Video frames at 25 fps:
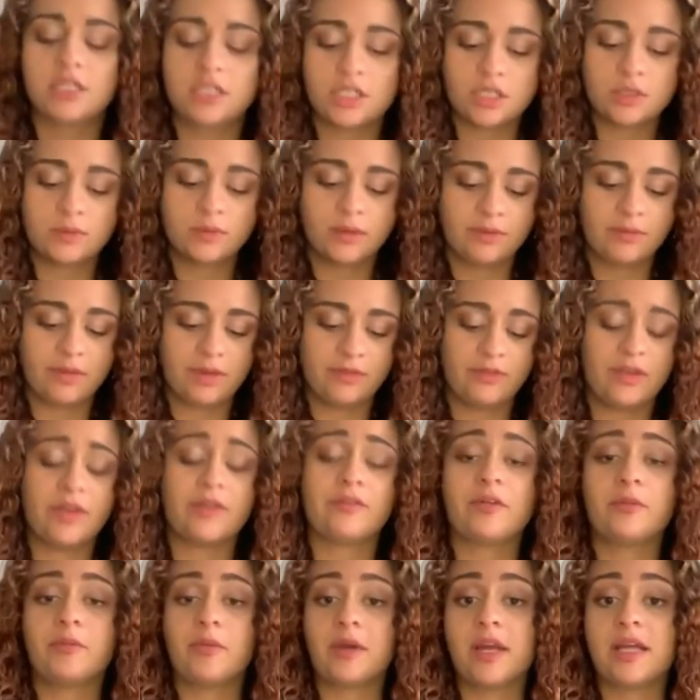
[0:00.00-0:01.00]
is one of my
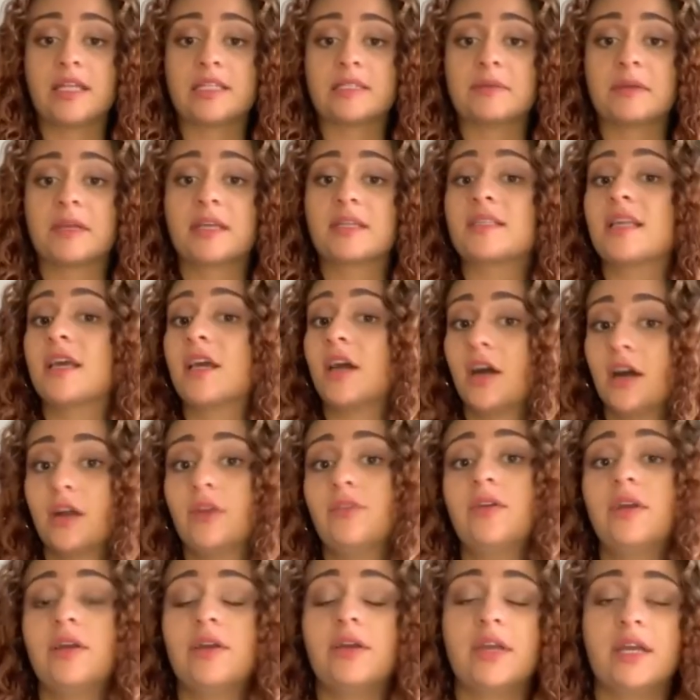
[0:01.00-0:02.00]
favorite brands because they are
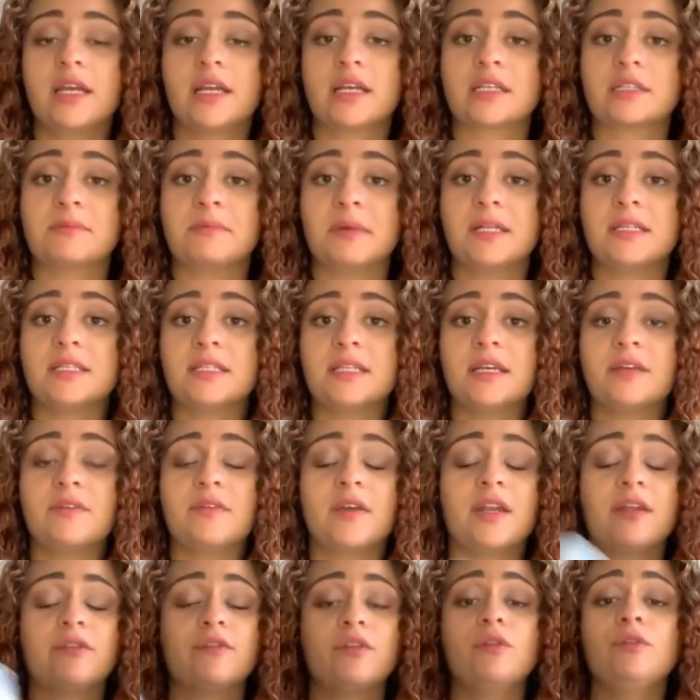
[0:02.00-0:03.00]
very inexpensive,
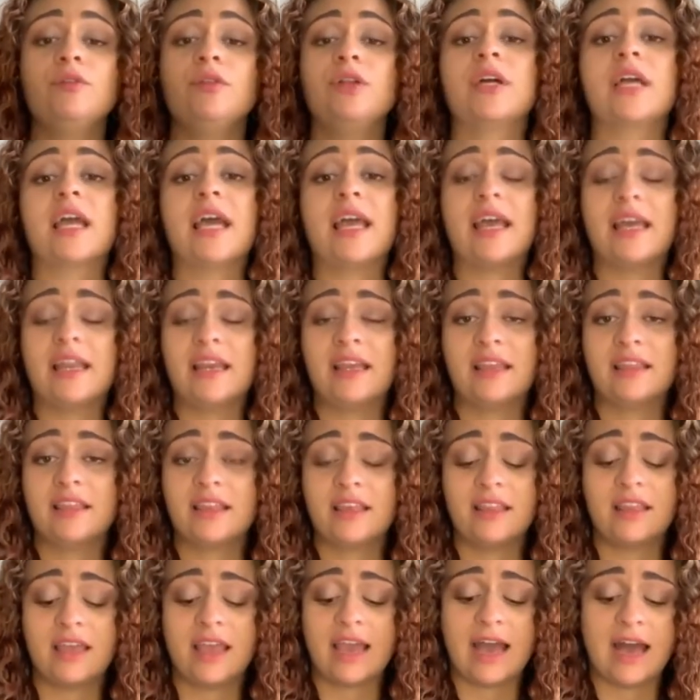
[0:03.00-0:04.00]
and if you look at
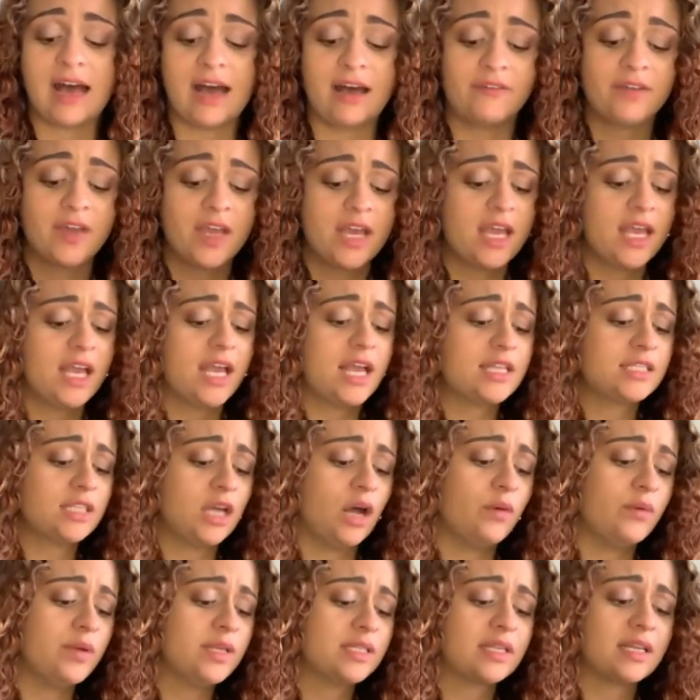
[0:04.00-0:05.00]
anything they have, it's
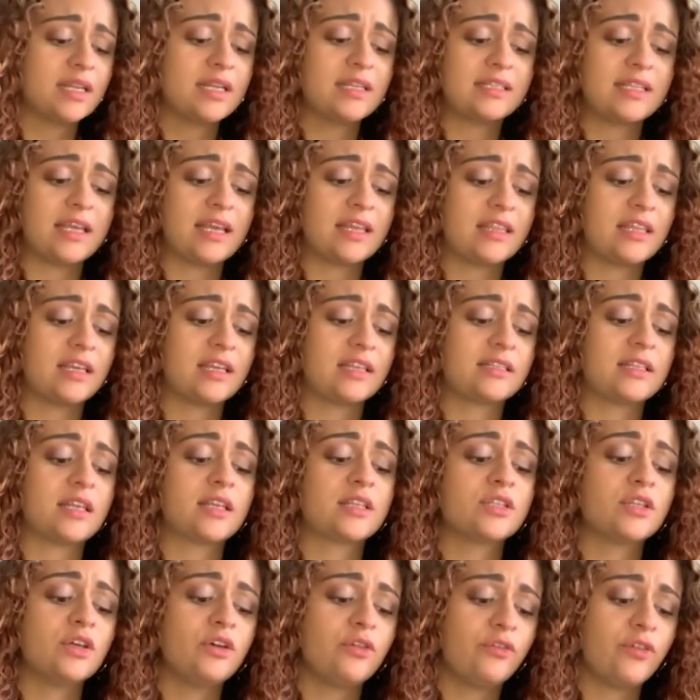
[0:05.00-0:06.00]
always going to say things like
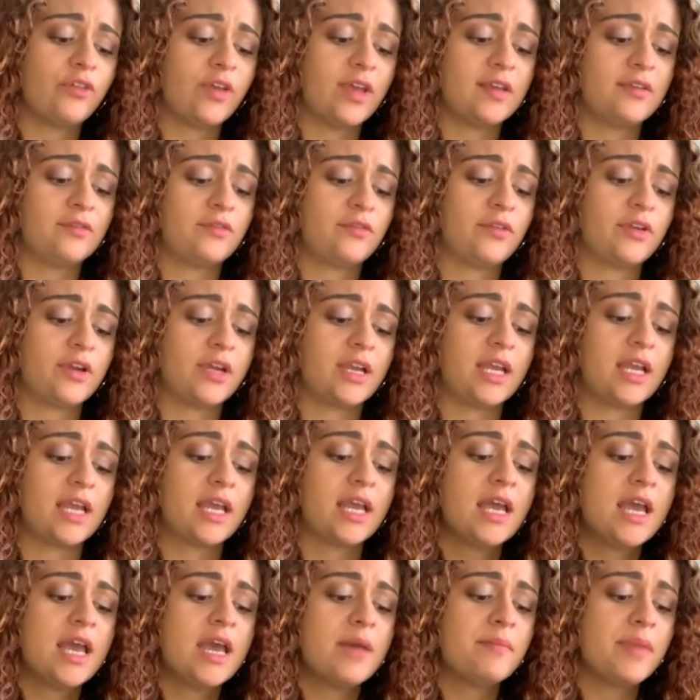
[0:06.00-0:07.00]
sulfate free,
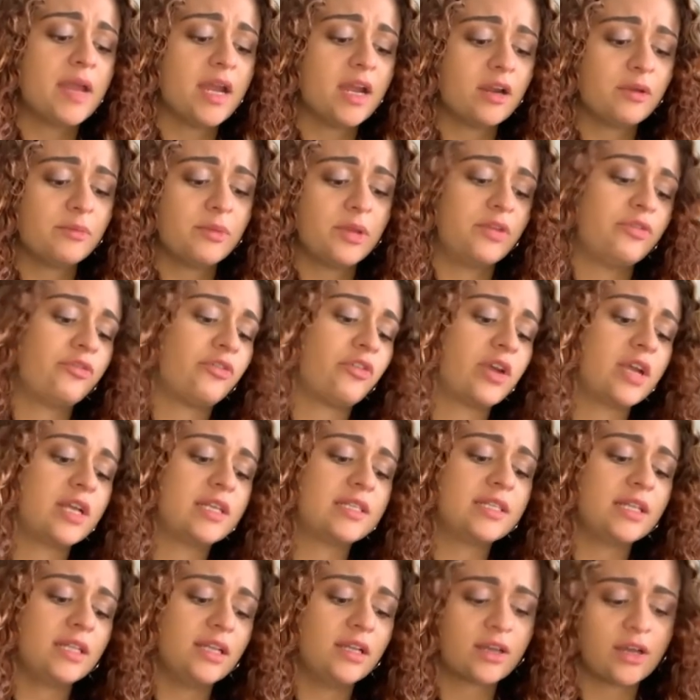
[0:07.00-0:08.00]
paraben free,
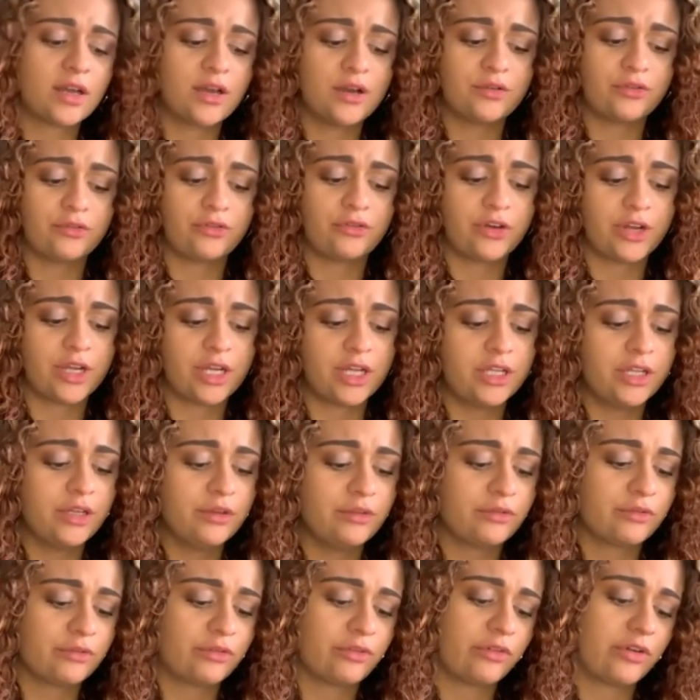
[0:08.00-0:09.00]
silicone free,
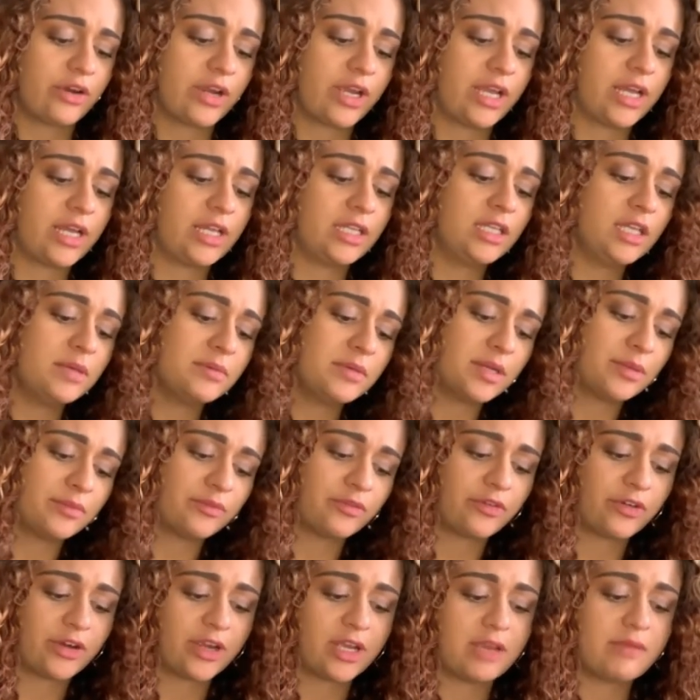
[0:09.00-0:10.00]
gluten free, aluminum
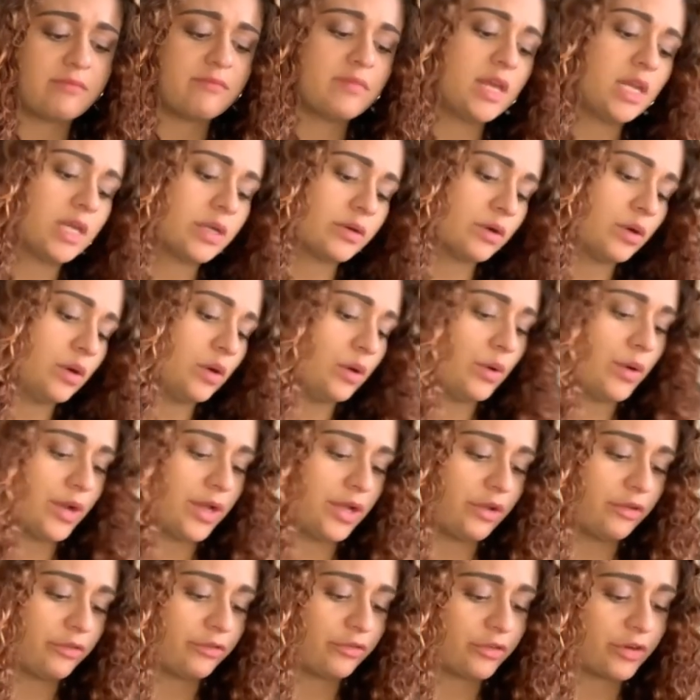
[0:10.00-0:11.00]
free, mineral
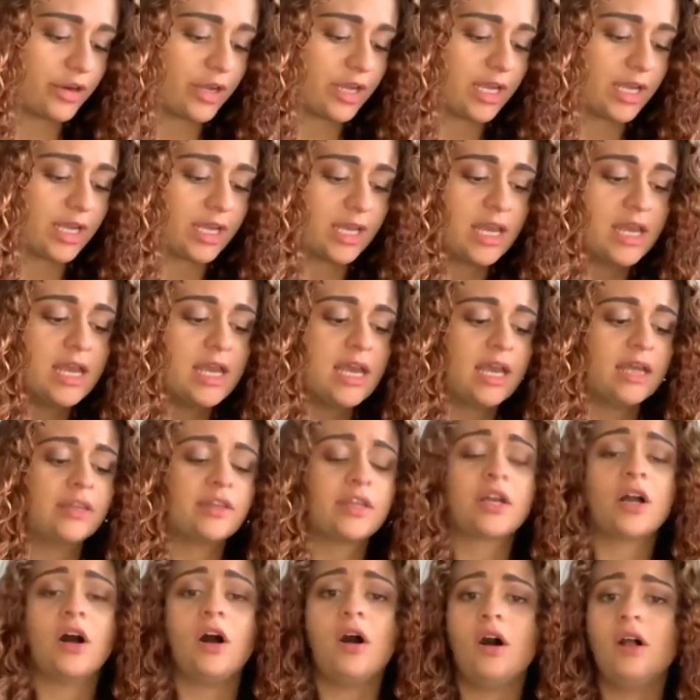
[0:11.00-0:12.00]
oil free, and
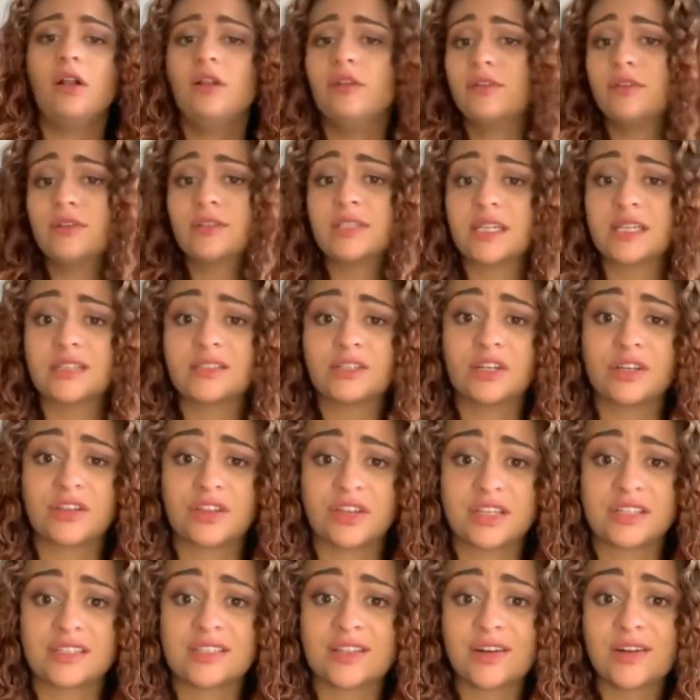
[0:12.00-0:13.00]
like all of those things are
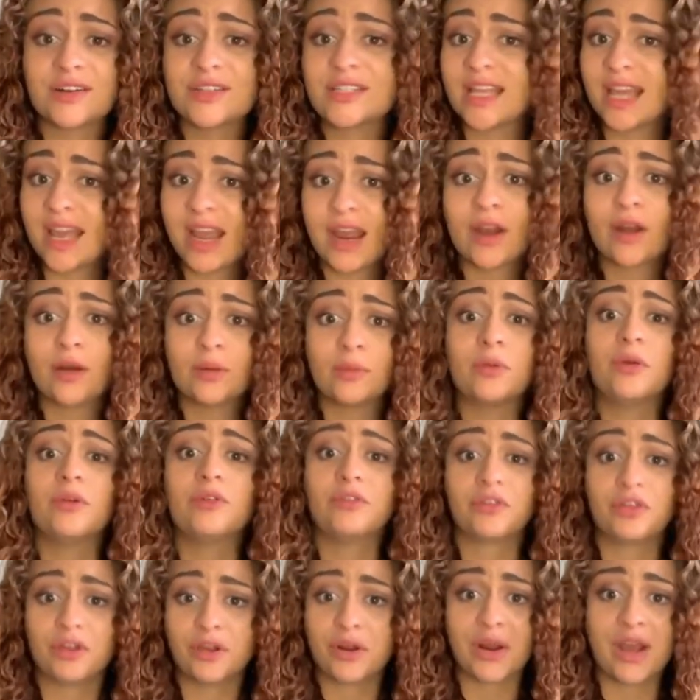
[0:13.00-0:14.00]
things that are terrible
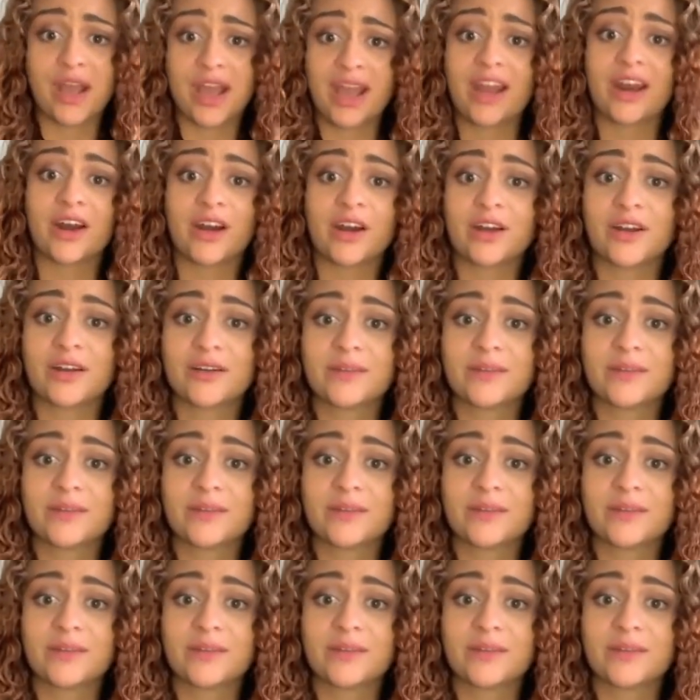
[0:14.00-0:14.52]
for your hair.